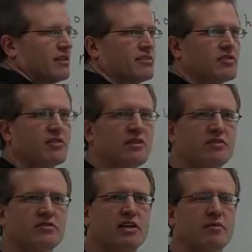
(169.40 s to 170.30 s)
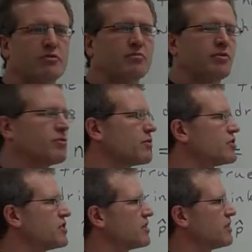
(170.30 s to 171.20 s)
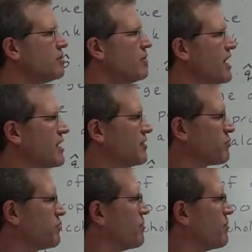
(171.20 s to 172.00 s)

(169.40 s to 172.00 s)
is sample proportion, q hat is